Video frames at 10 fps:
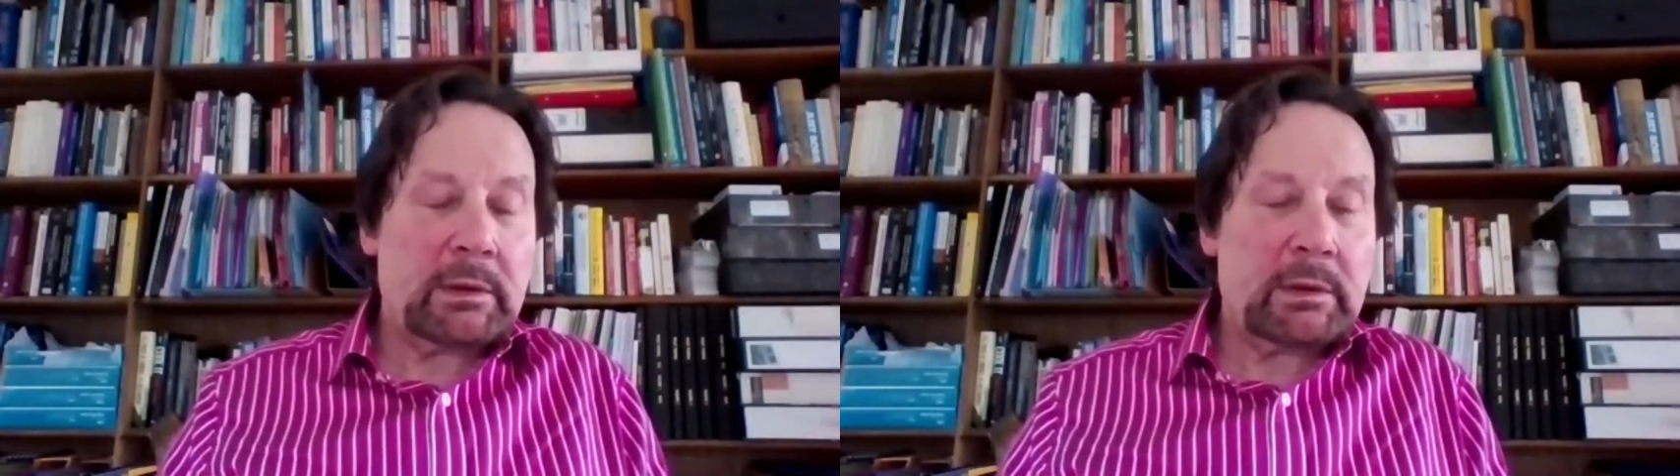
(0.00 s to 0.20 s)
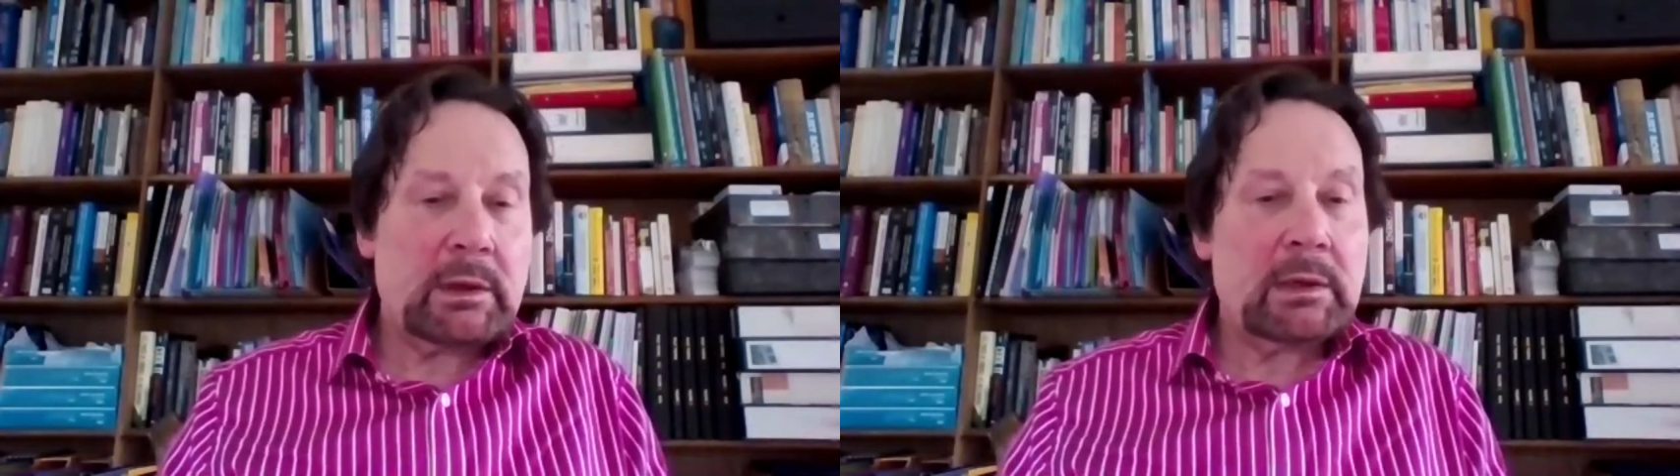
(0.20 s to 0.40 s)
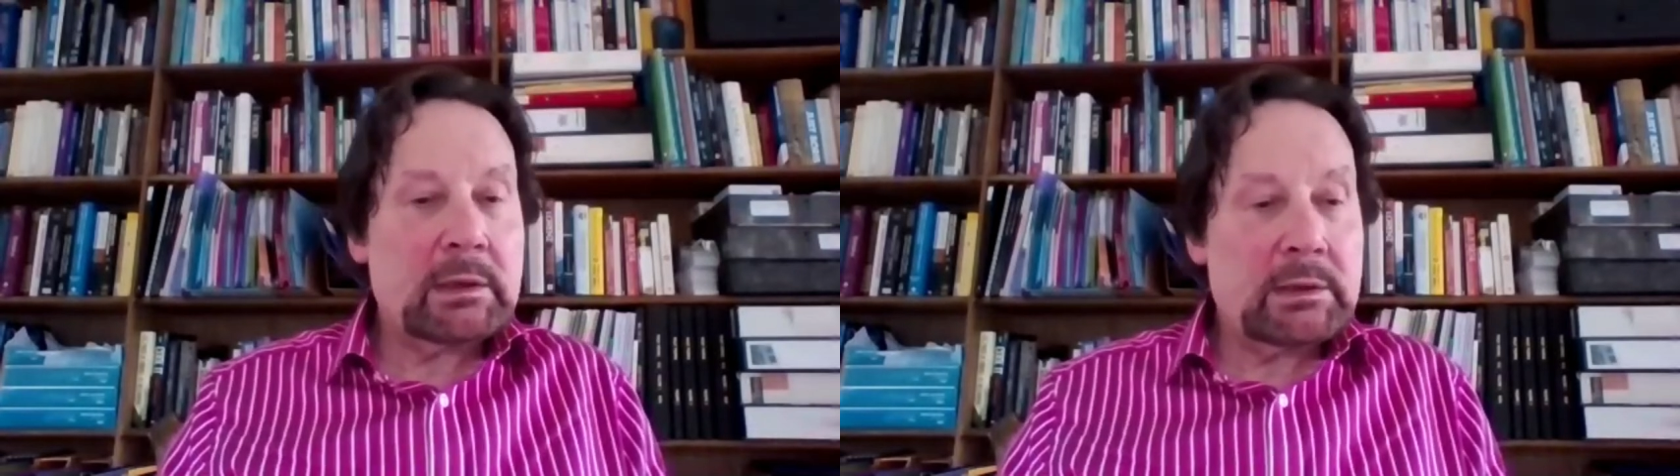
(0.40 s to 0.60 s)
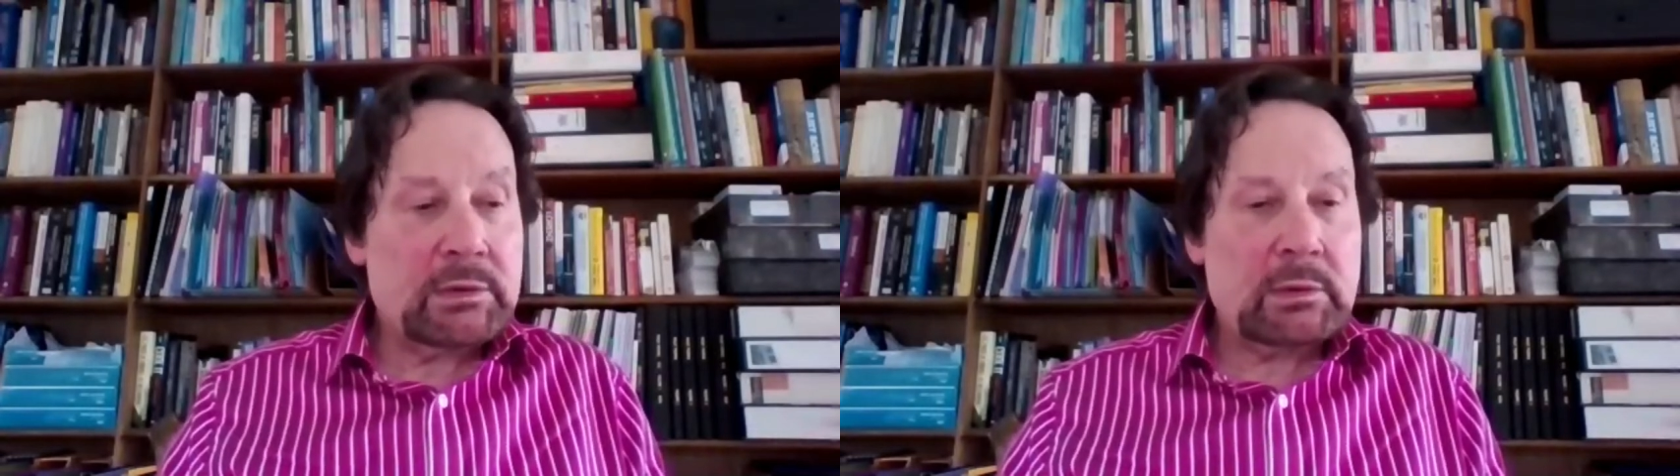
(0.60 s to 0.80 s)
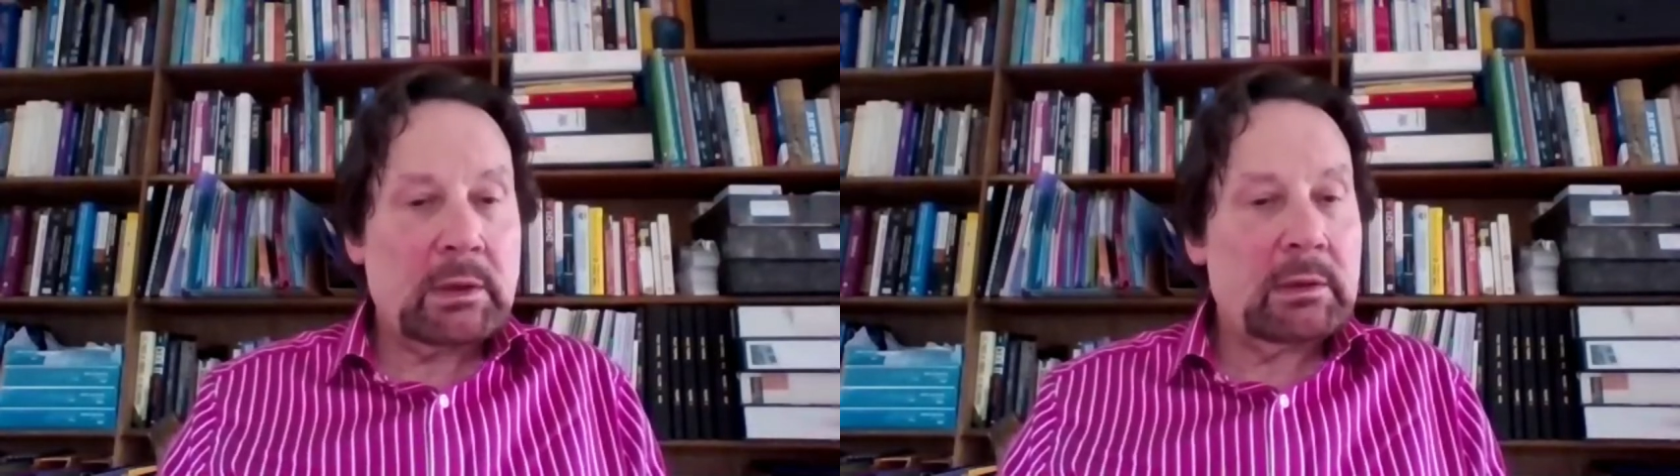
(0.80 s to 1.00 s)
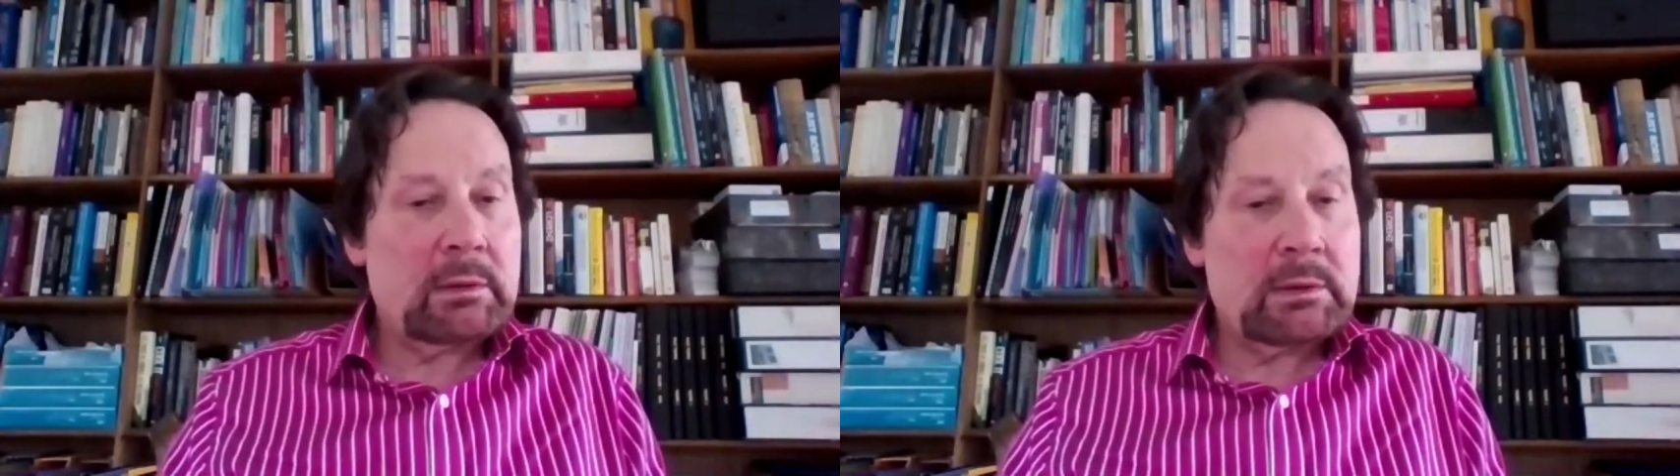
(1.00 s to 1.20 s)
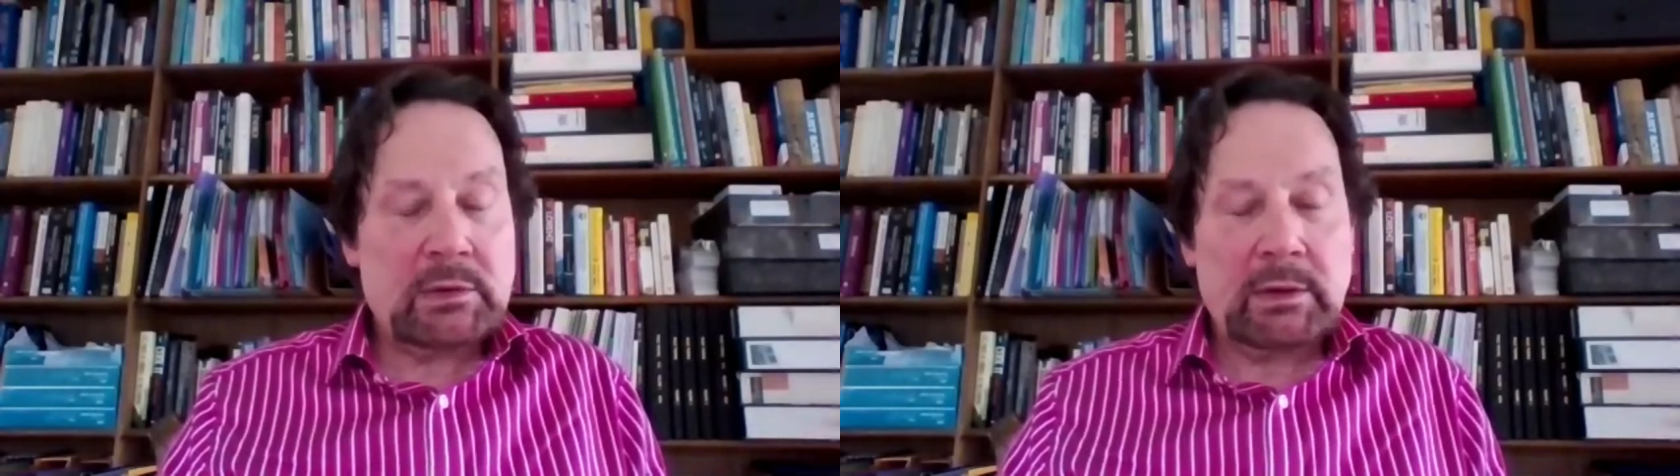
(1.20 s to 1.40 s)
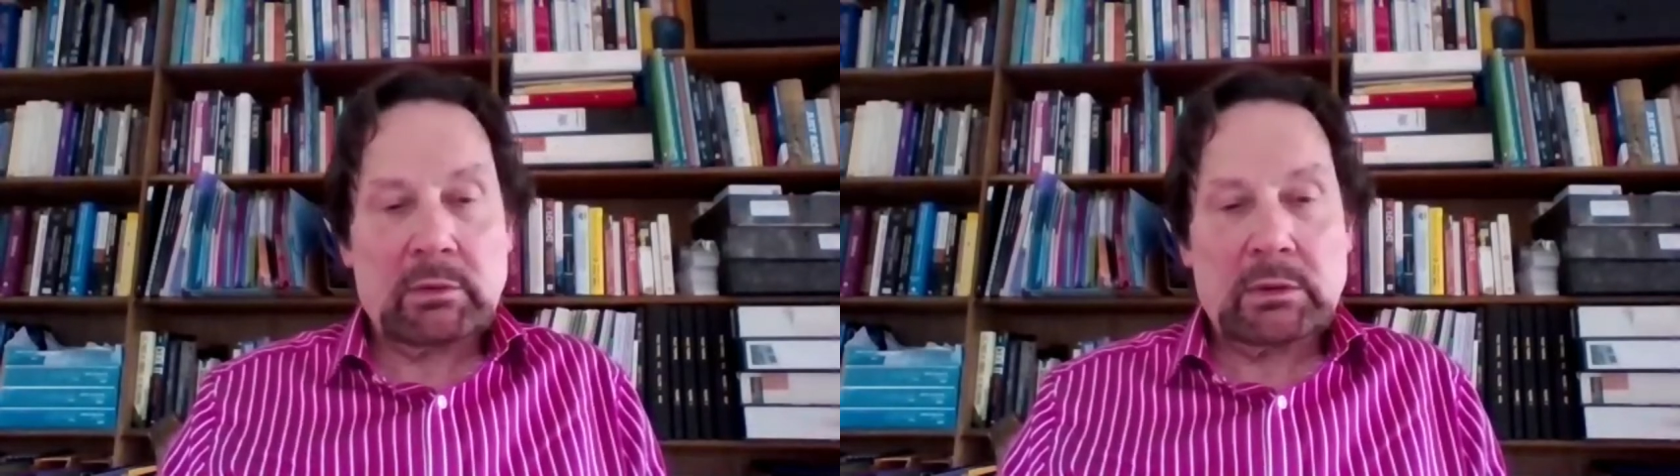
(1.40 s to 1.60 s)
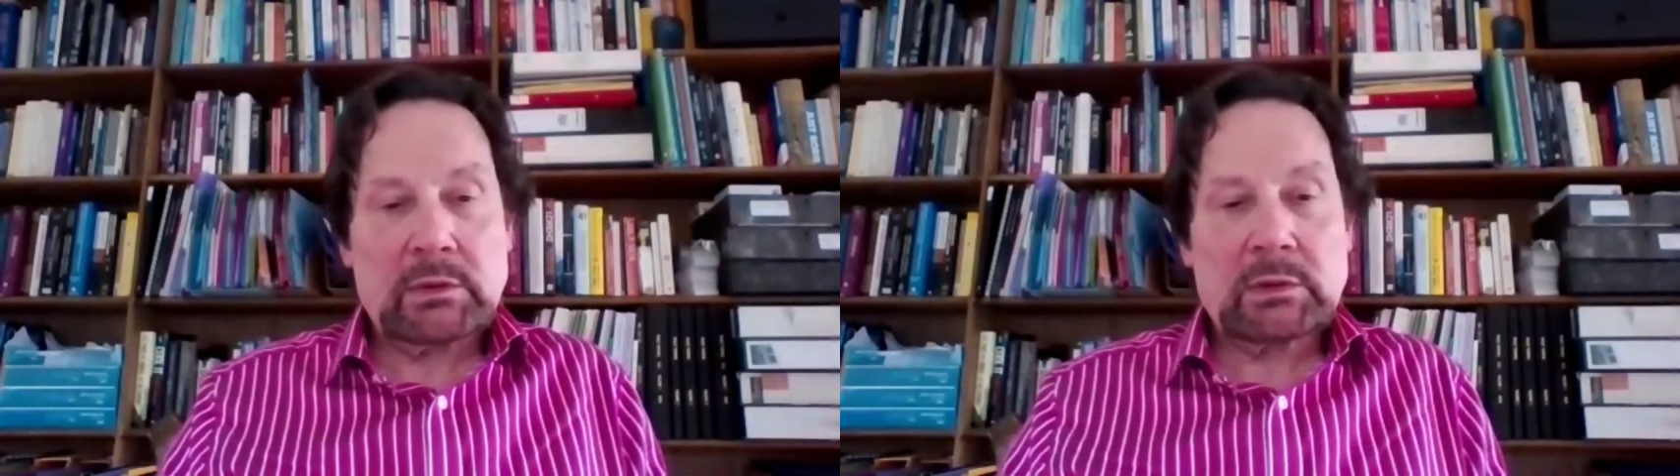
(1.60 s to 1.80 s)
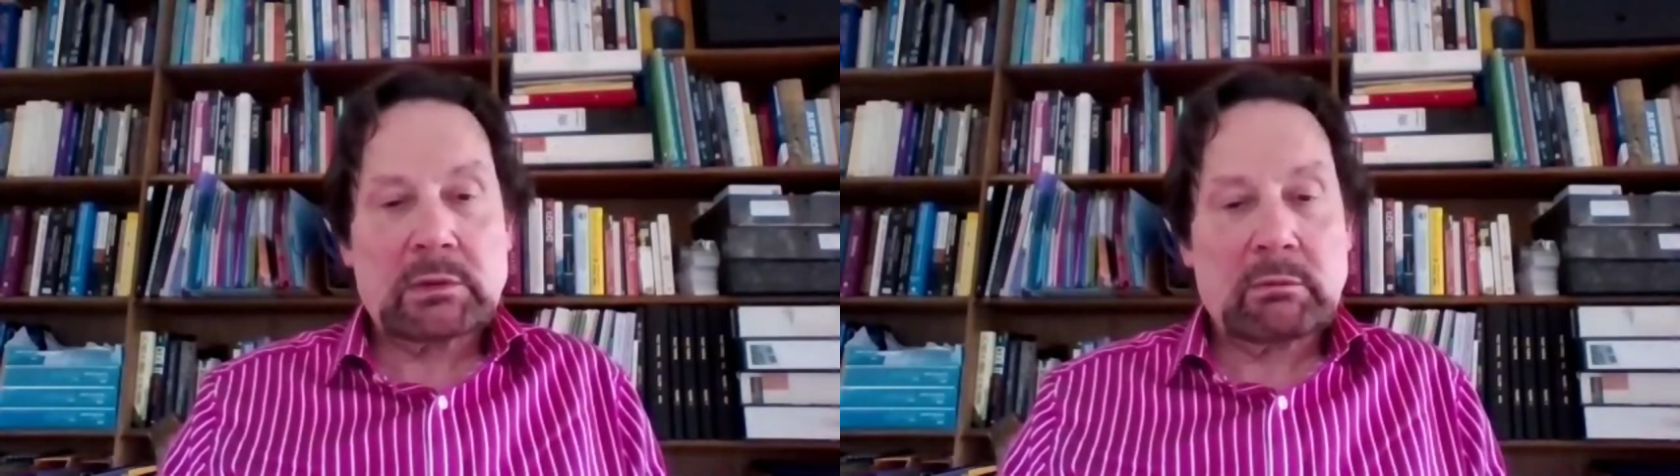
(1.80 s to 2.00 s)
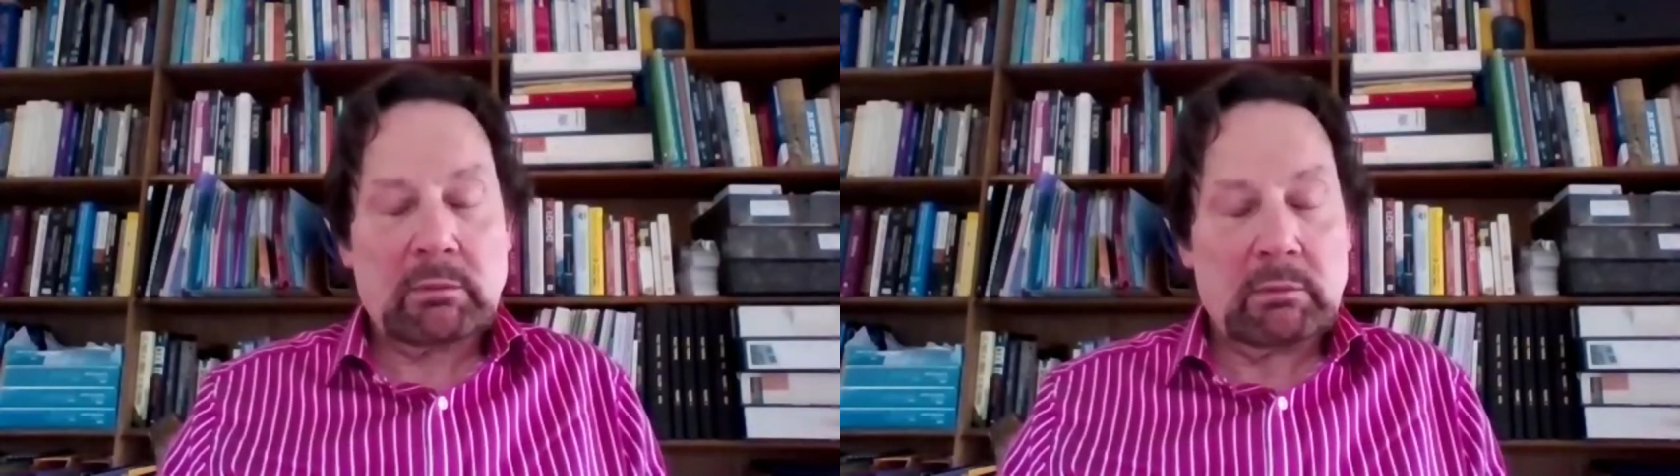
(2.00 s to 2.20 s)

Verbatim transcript: and and is and there's evidence,